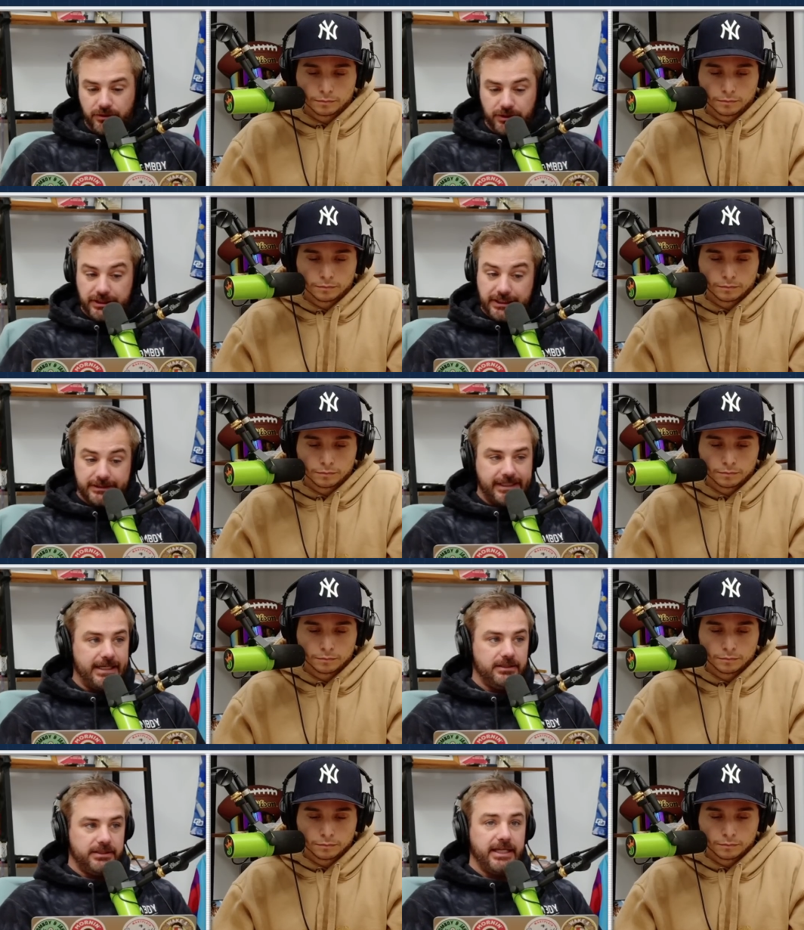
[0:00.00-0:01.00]
Speaker 1: you need
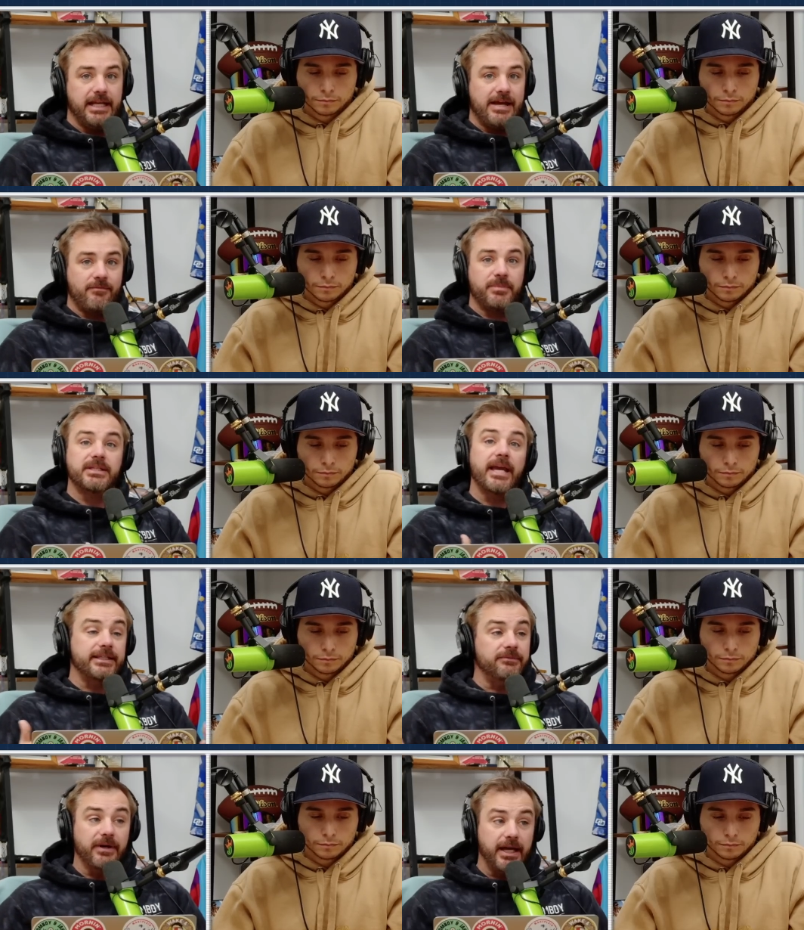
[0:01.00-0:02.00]
that. You can't have them be
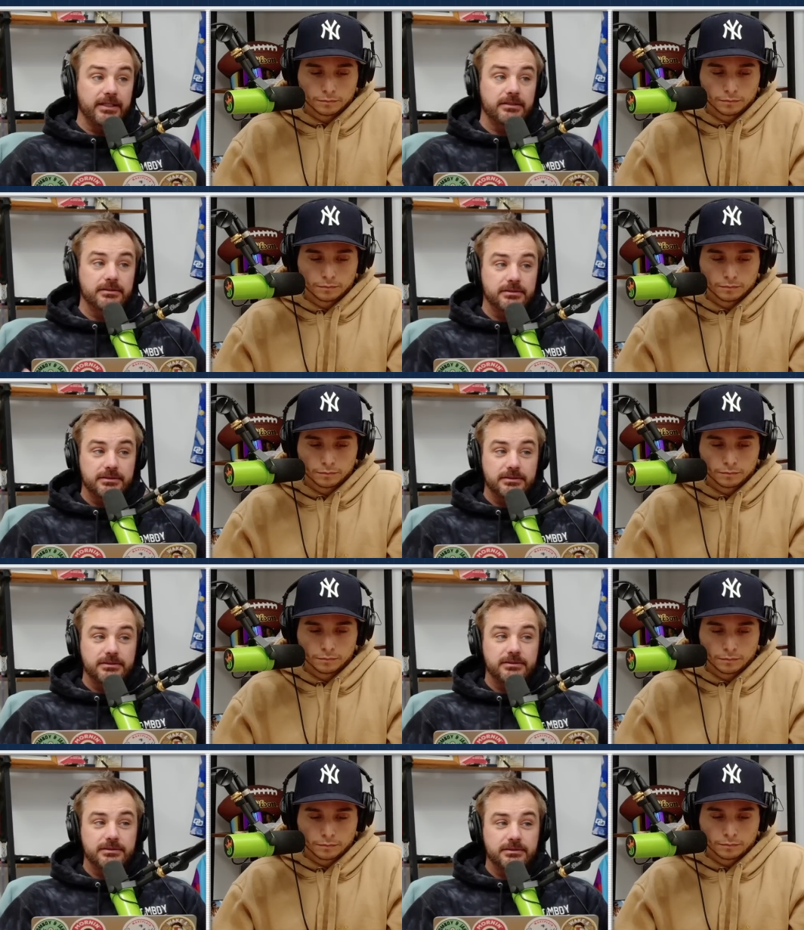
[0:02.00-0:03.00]
Yankee-fied.
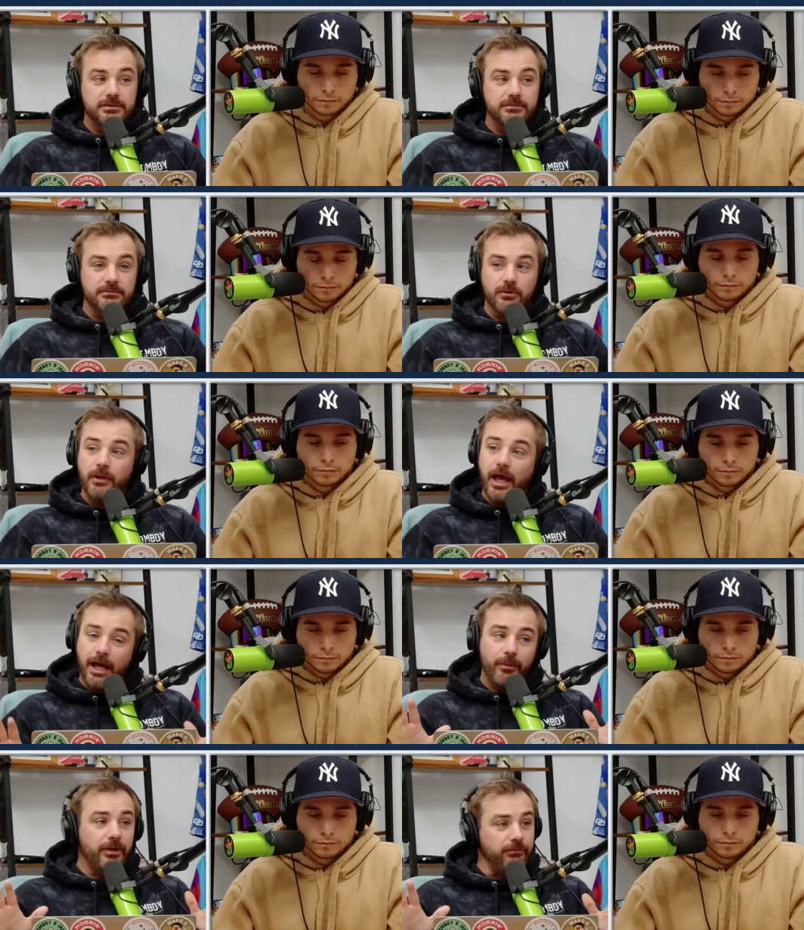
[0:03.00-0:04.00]

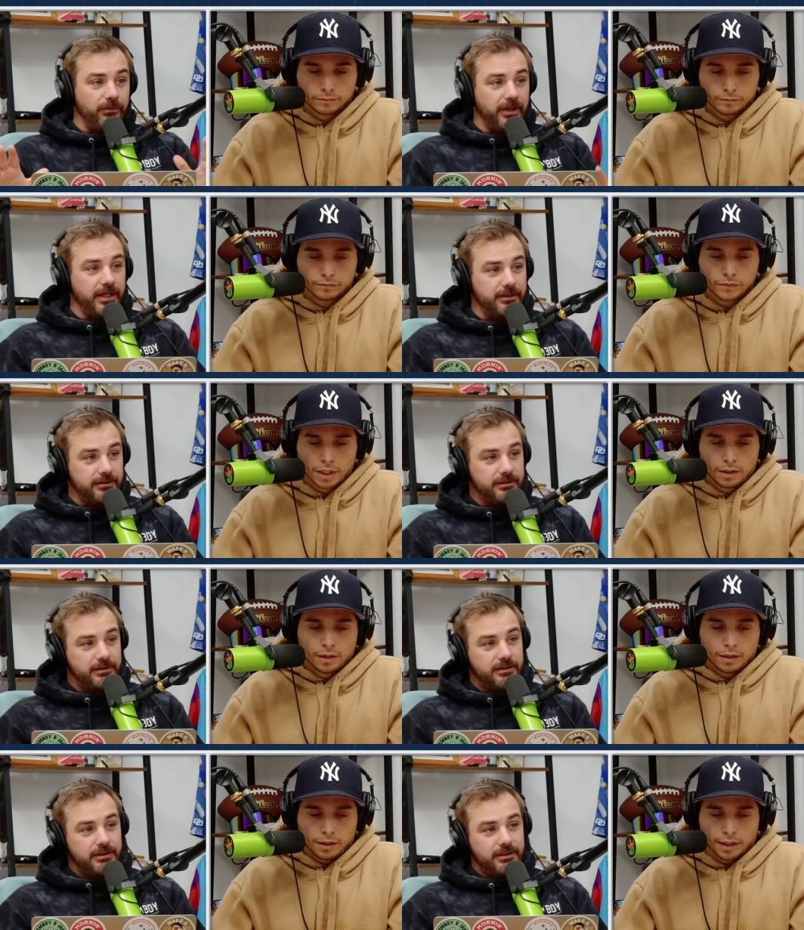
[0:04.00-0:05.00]
No, we don't do that.
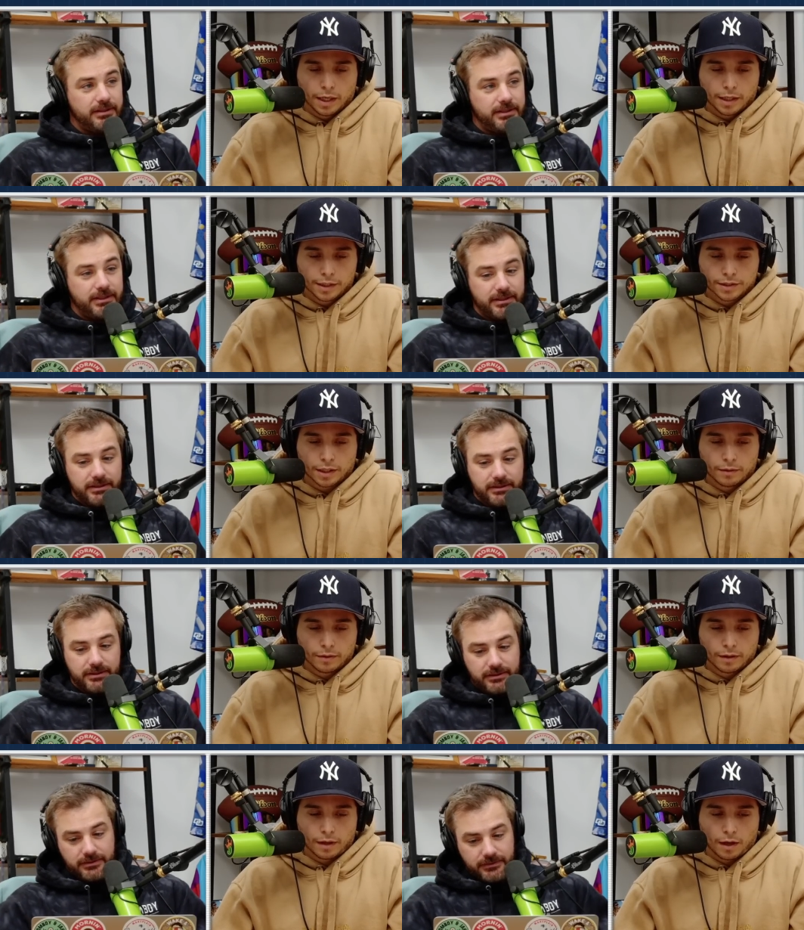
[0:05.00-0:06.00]
Yeah, I guess I,
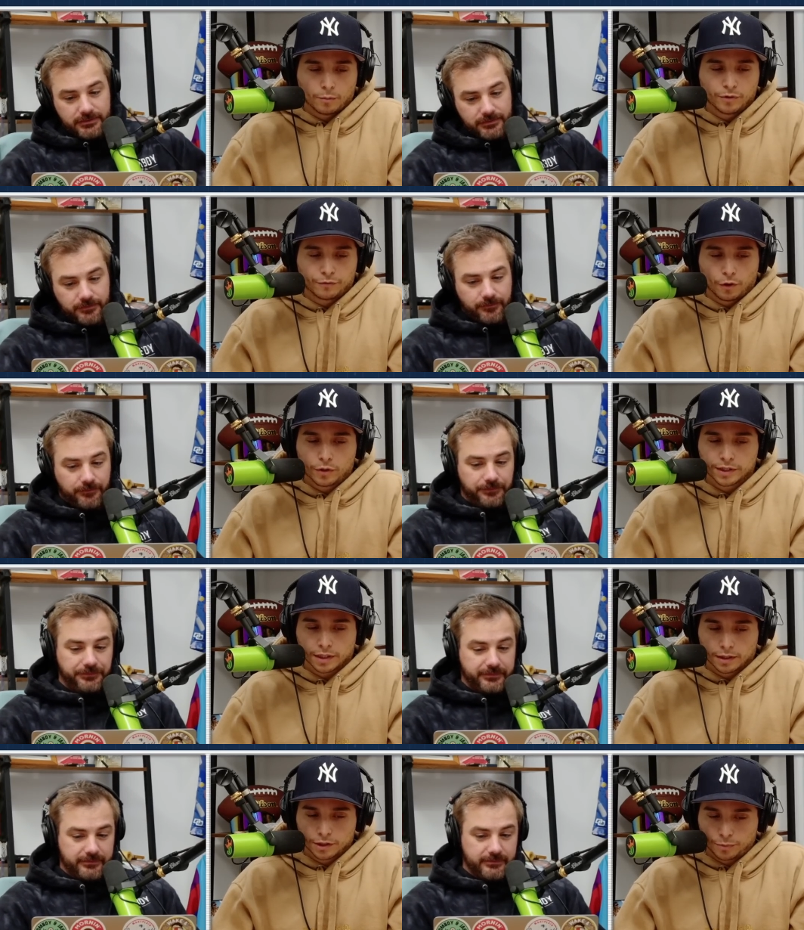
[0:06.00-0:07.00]
Speaker 2: I'll be
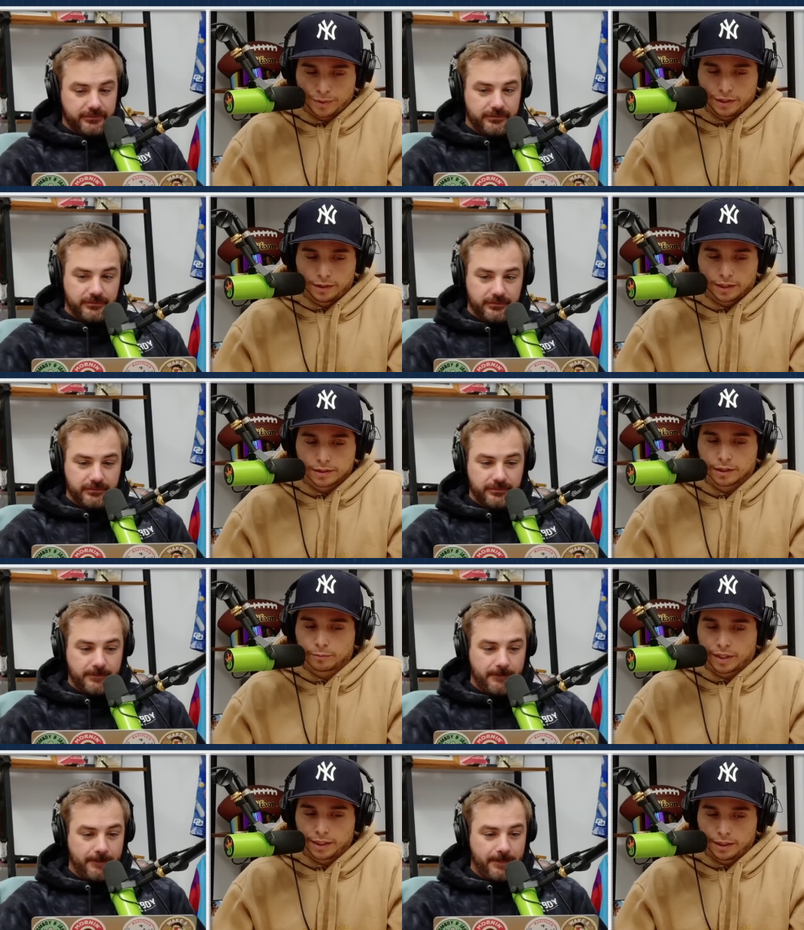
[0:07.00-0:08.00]
focused on the speed. That's
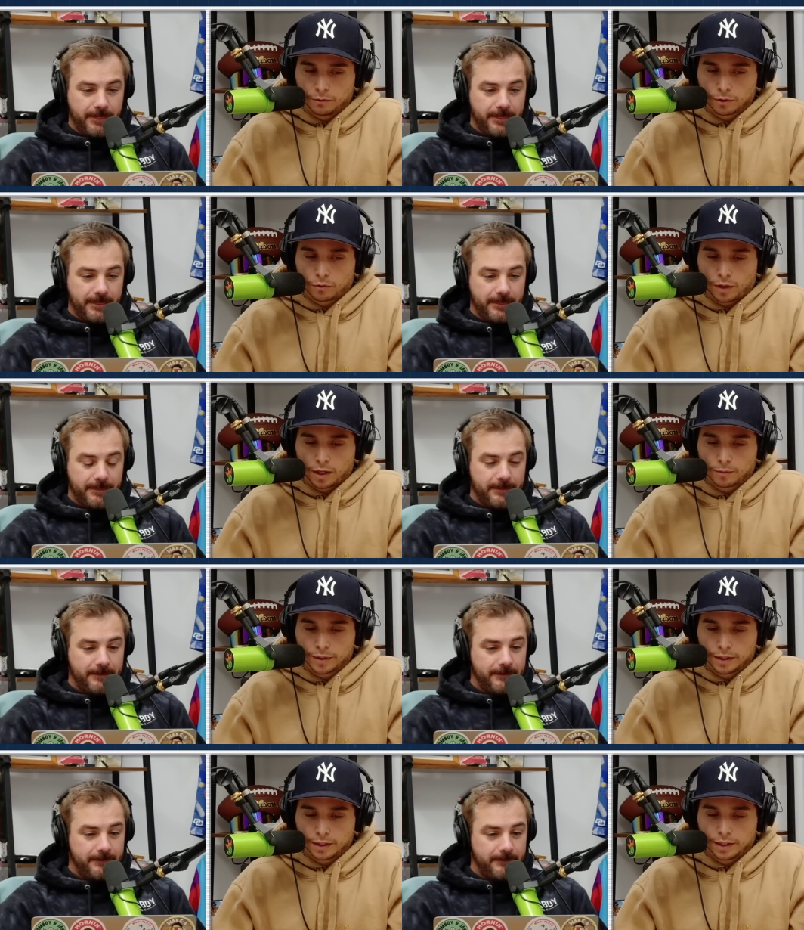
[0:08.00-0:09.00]
like my need
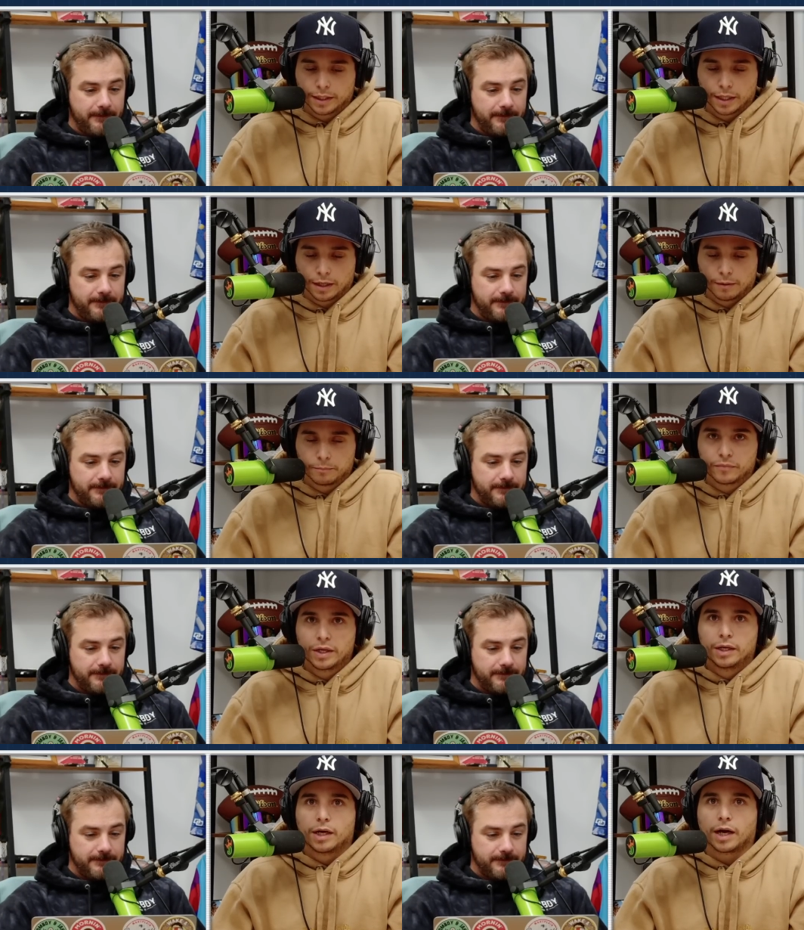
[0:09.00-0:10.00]
requirement. And then I'm,
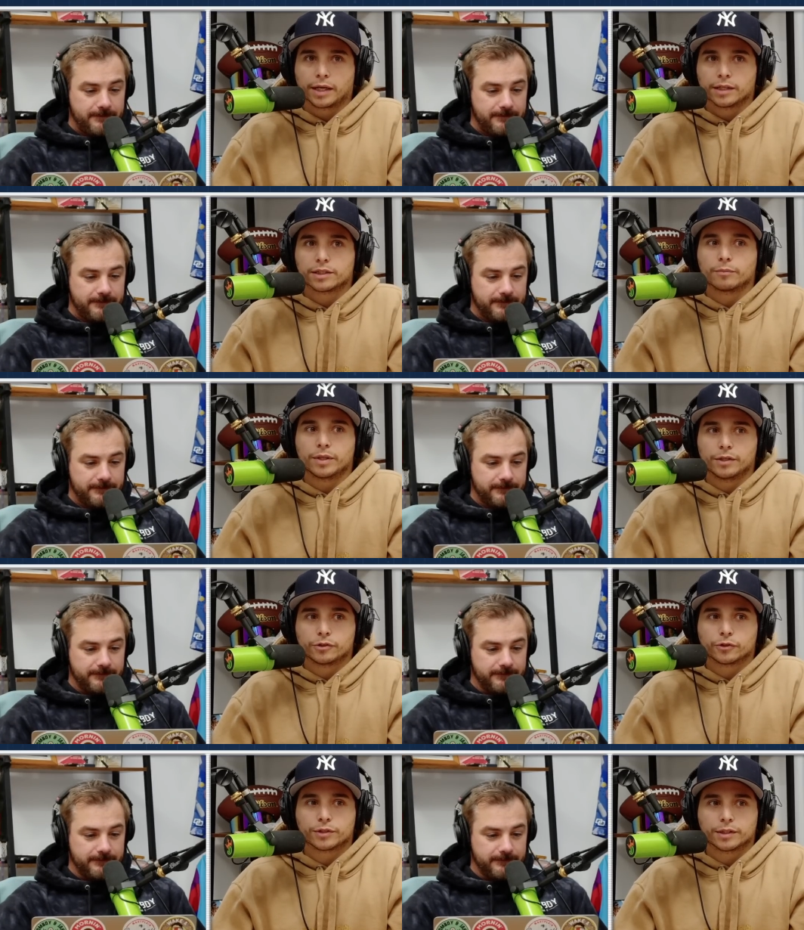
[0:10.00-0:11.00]
I guess I'm
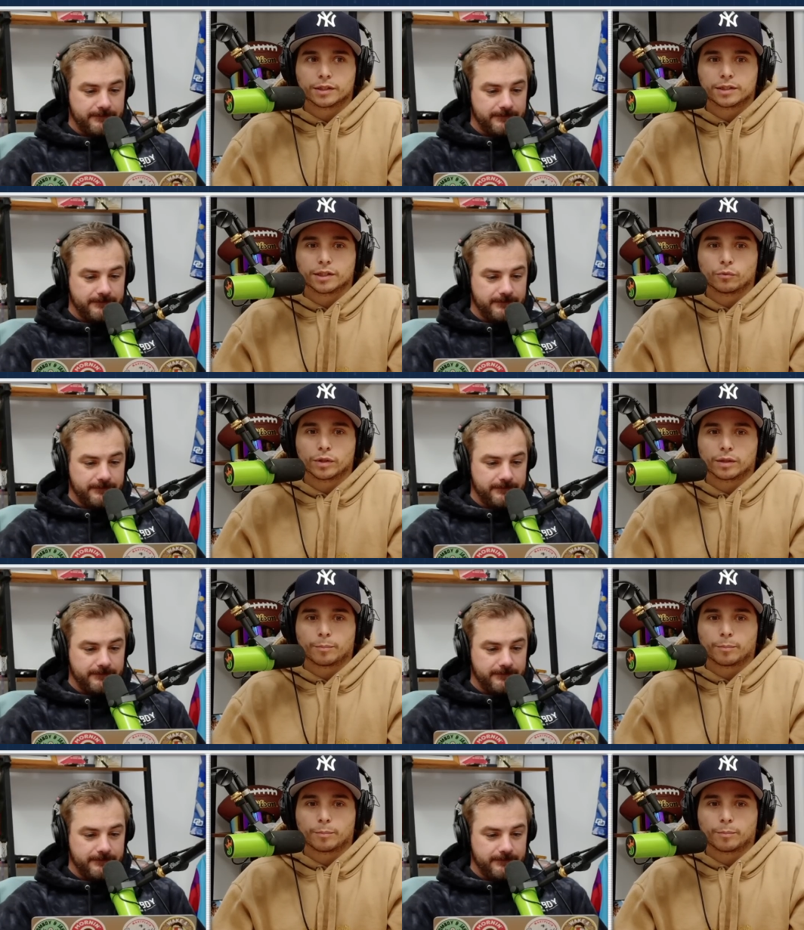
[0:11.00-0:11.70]
interested to see what the